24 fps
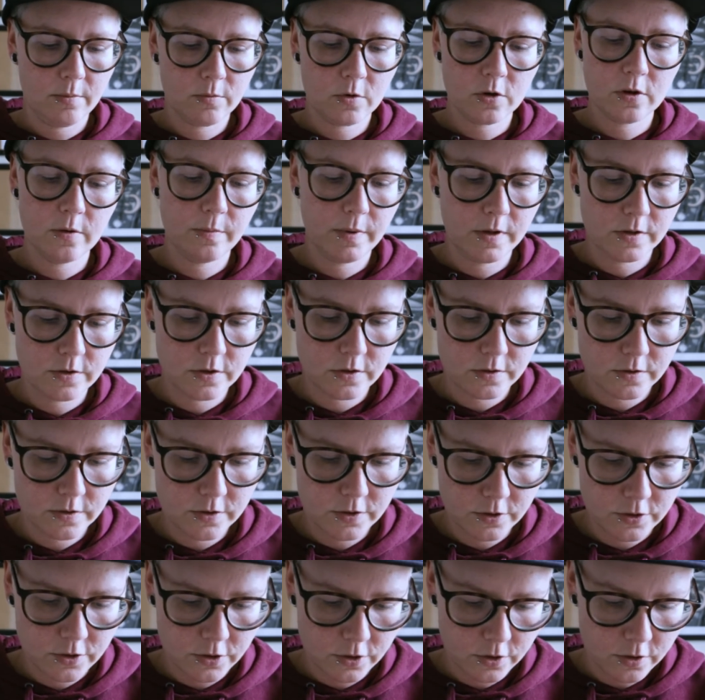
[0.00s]
could be
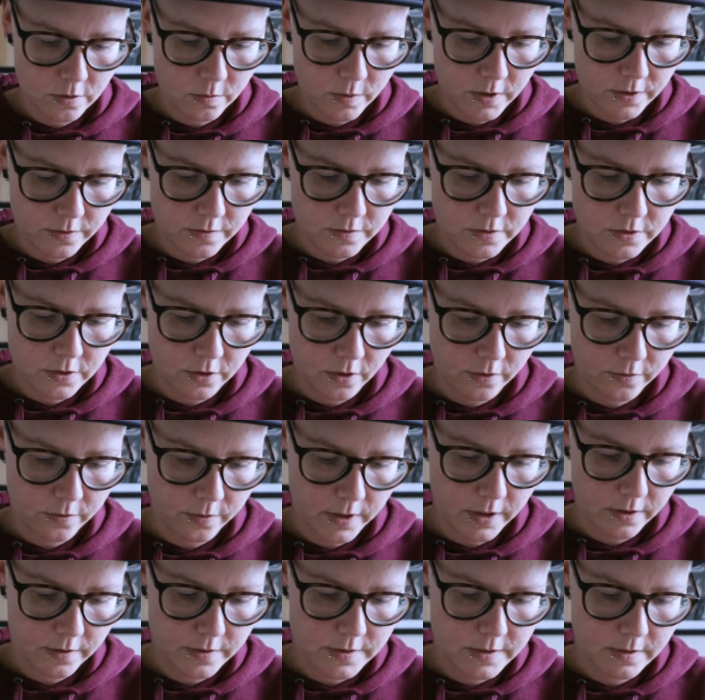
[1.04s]
to do with
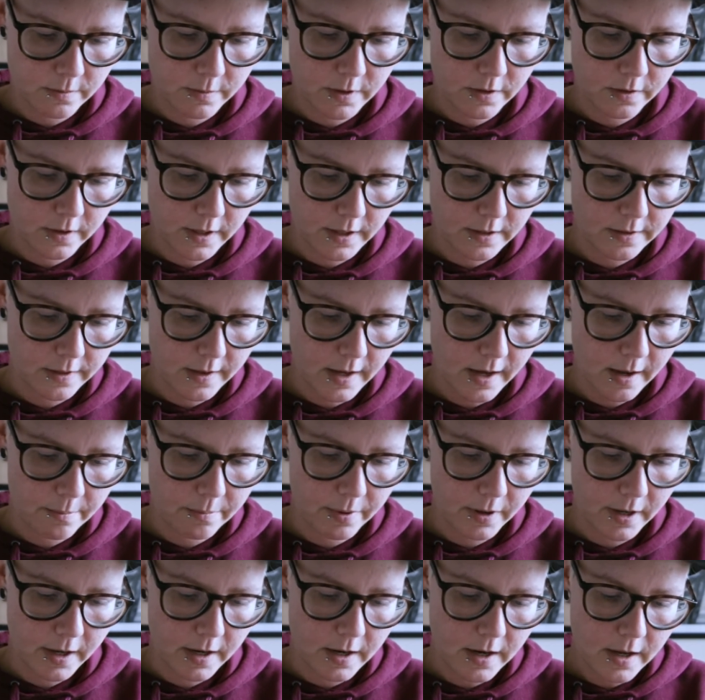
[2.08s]
software or something like that.
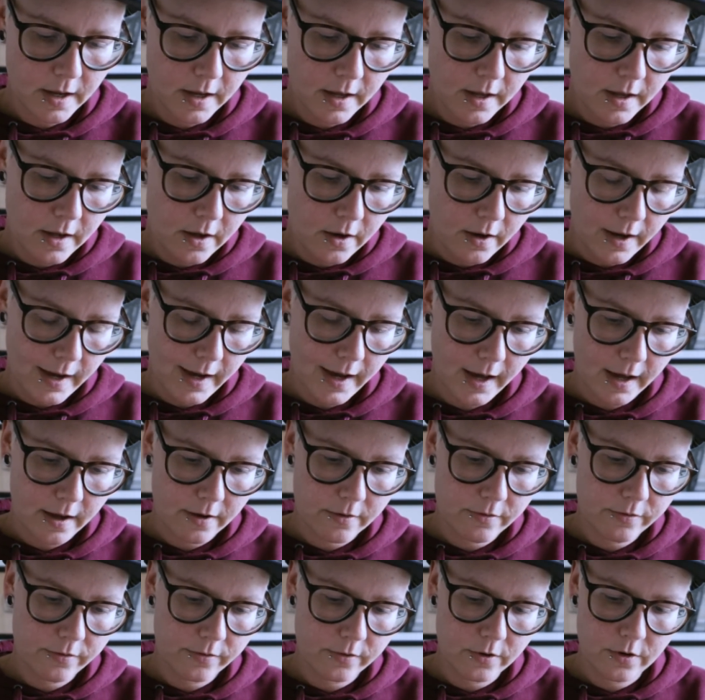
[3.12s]
But I
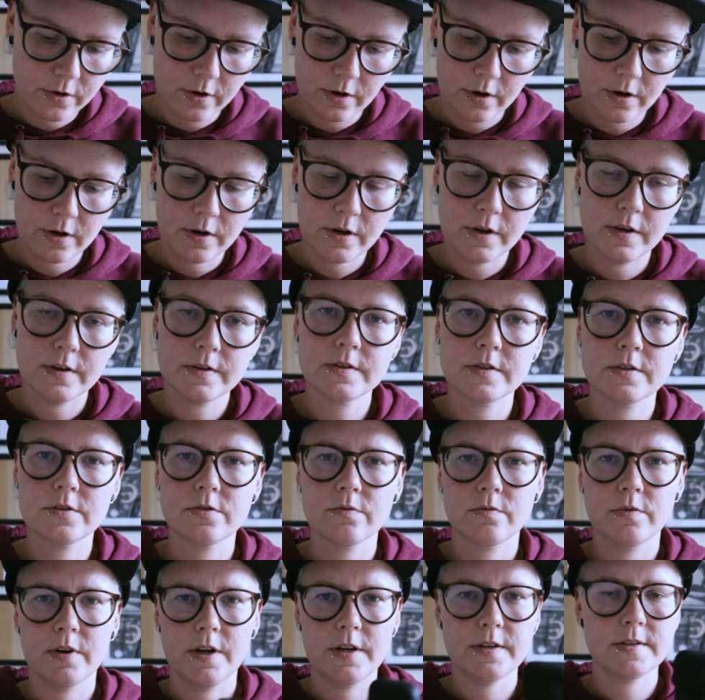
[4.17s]
have
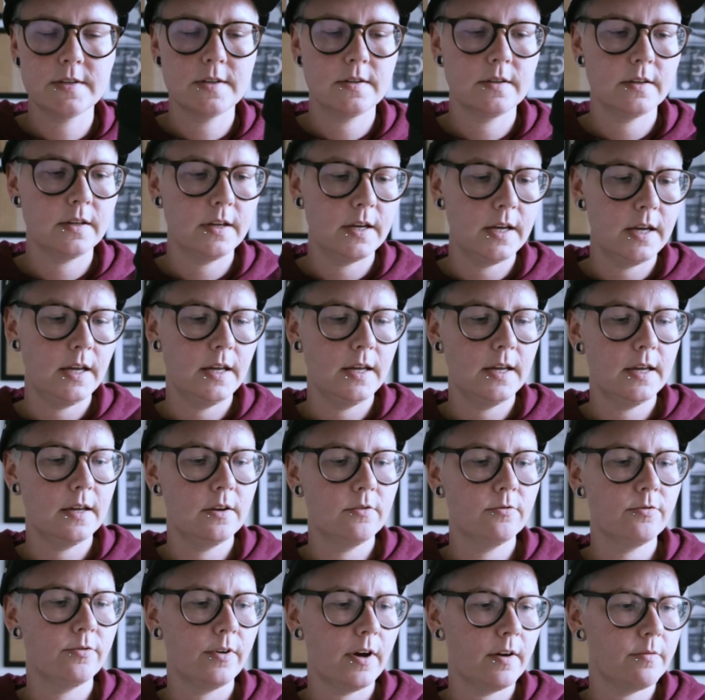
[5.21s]
noticed recently
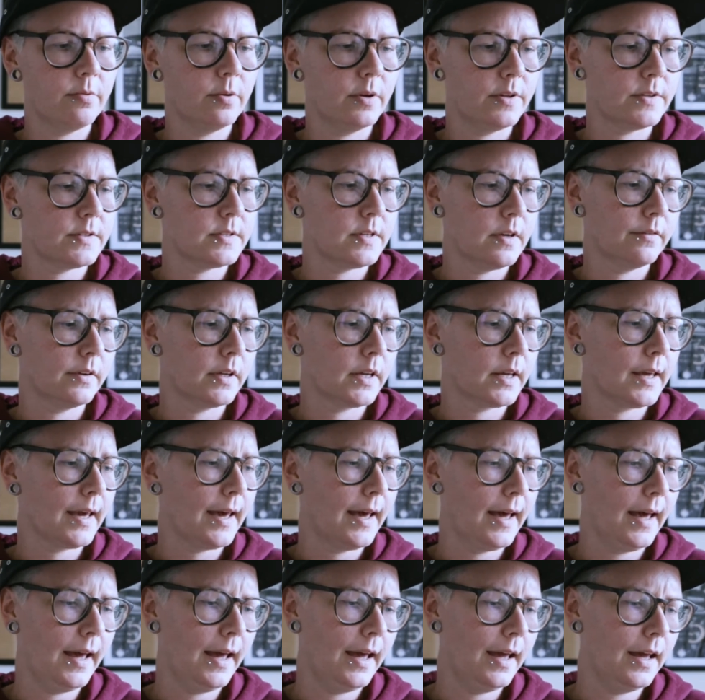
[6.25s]
in
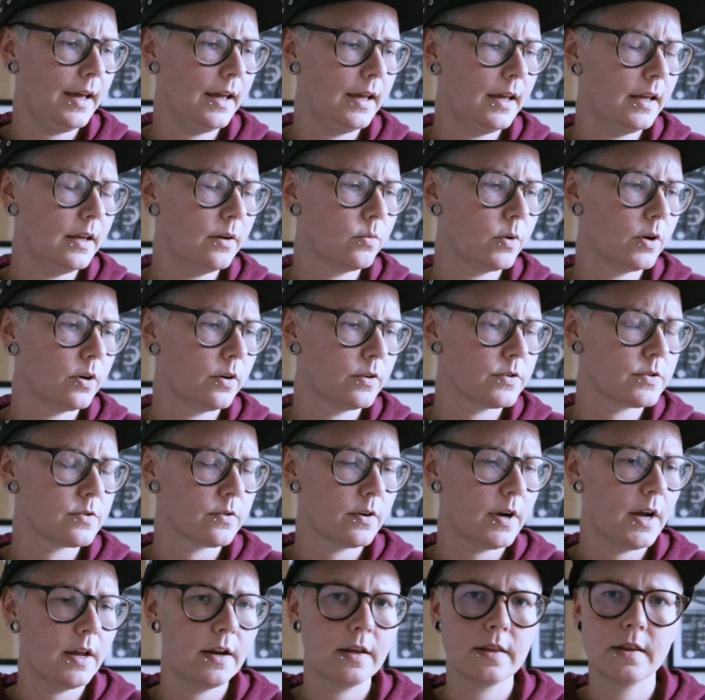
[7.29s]
5.7K, when I was
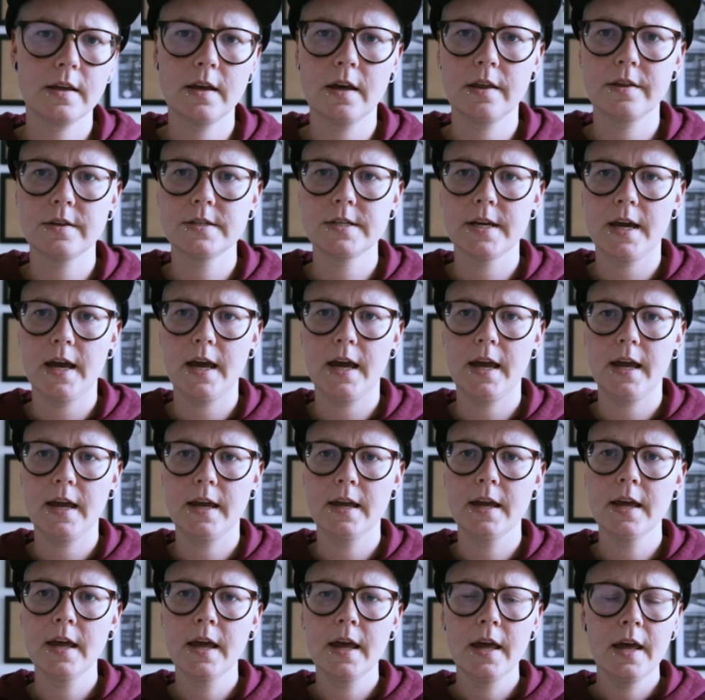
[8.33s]
riding the other
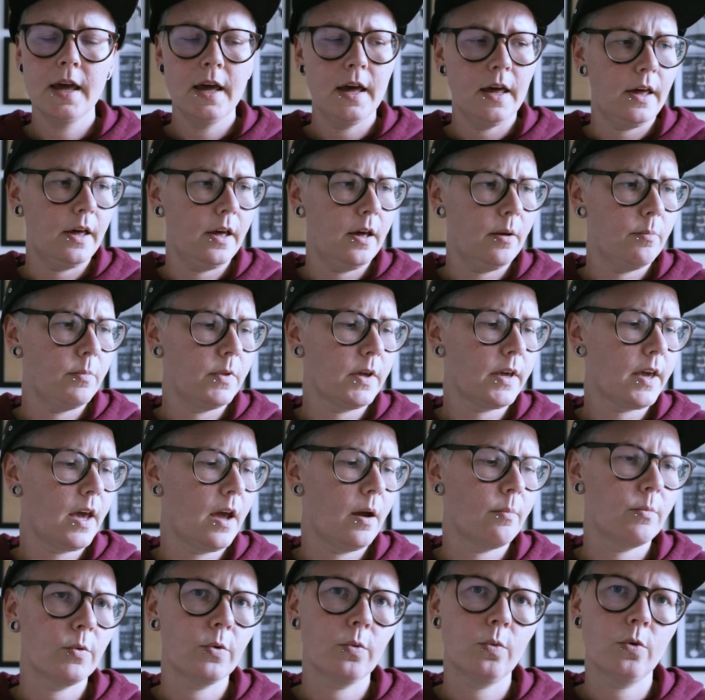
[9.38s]
day, the
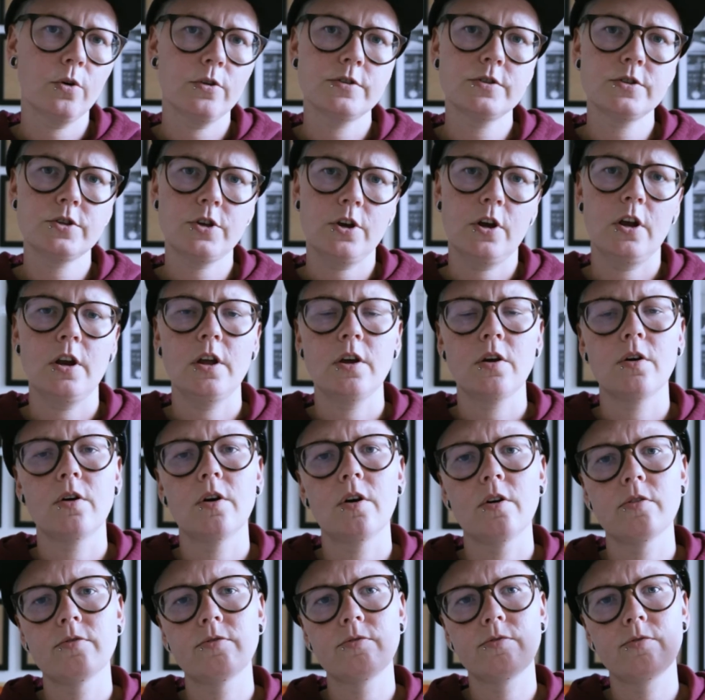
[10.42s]
camera was turning
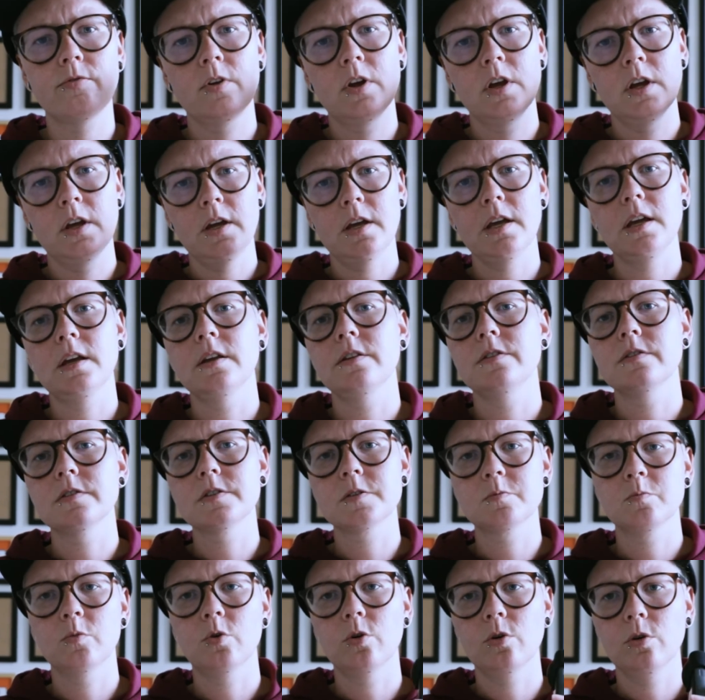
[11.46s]
off in
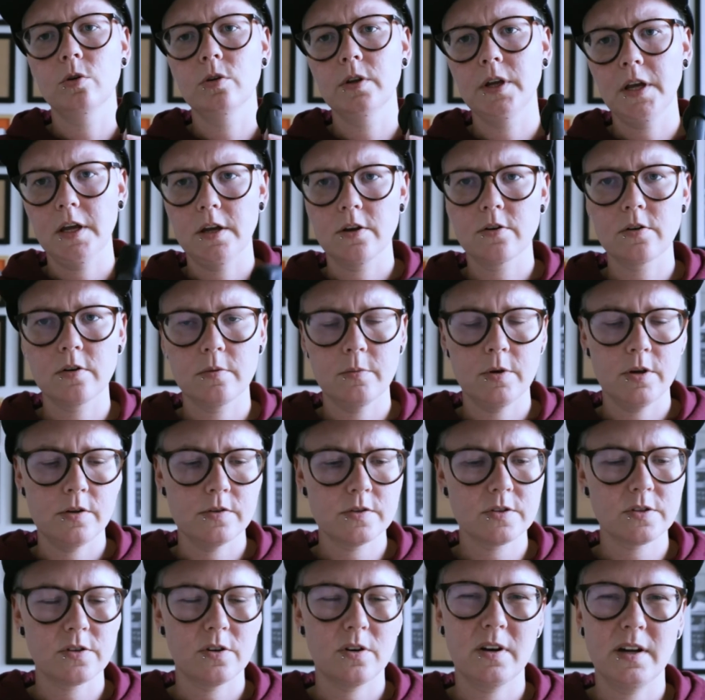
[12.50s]
small
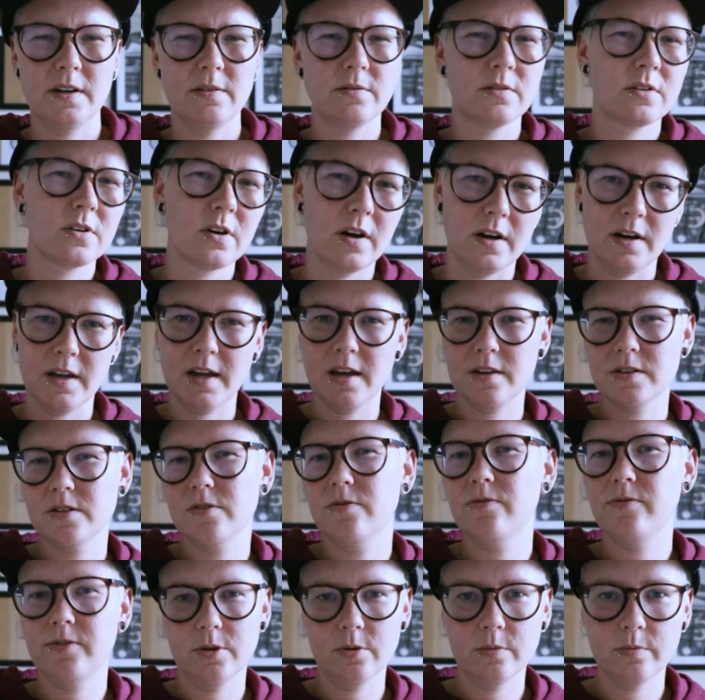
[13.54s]
increments. So I'd kind of get to
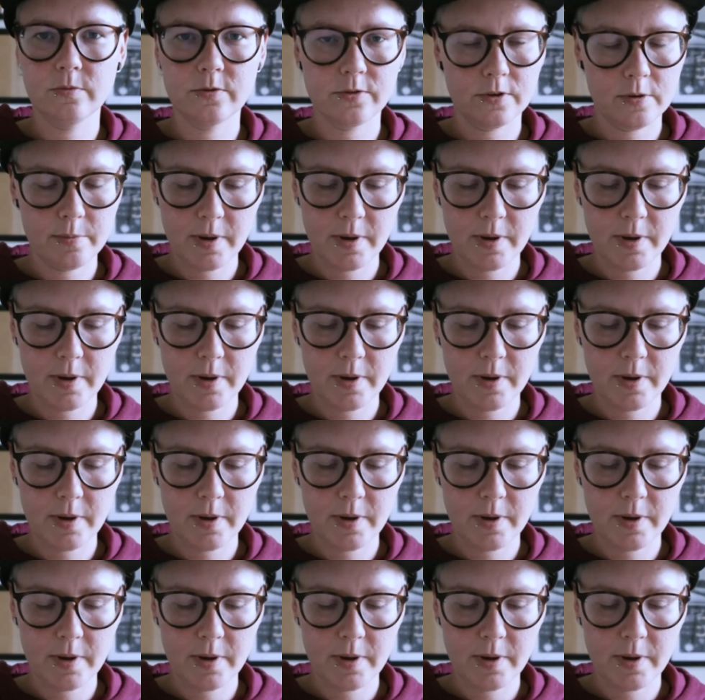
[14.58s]
film for